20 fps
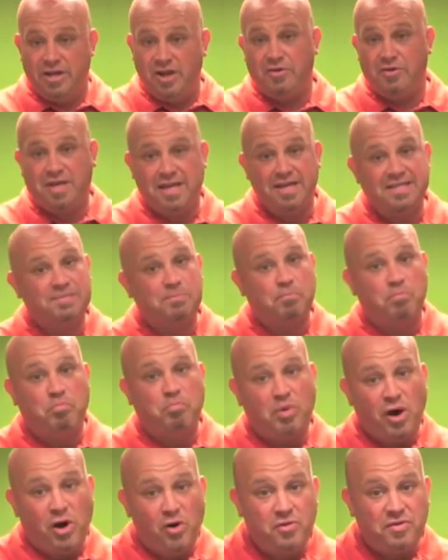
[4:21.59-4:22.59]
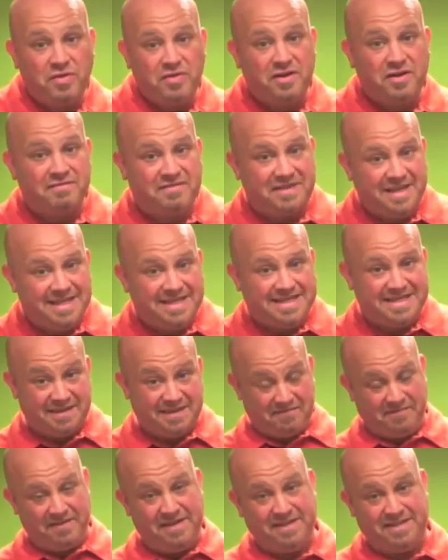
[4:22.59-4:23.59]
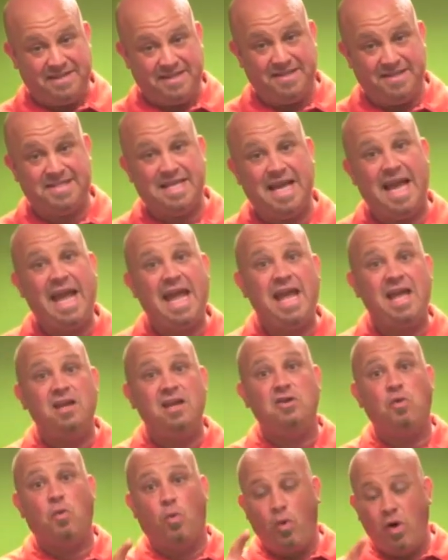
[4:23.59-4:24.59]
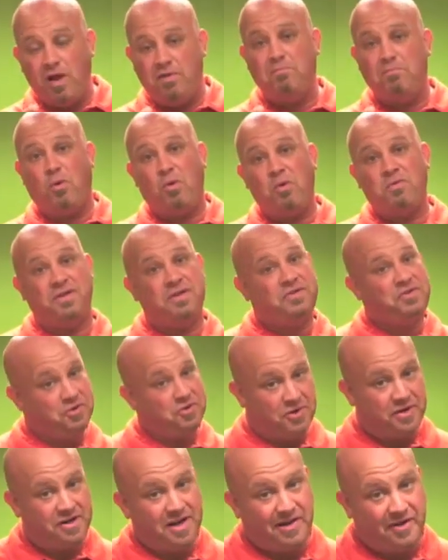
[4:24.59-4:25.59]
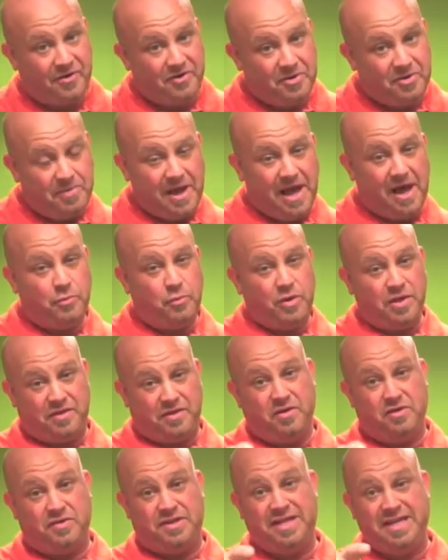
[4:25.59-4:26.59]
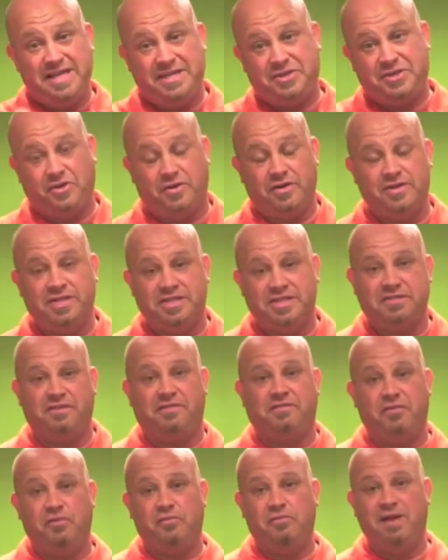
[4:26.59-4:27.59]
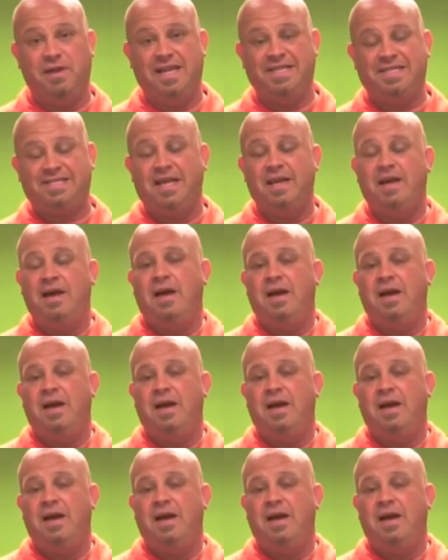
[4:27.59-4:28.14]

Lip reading: know, kids, both of these inventions, and one more that you're going to learn about with your teacher in just a few minutes,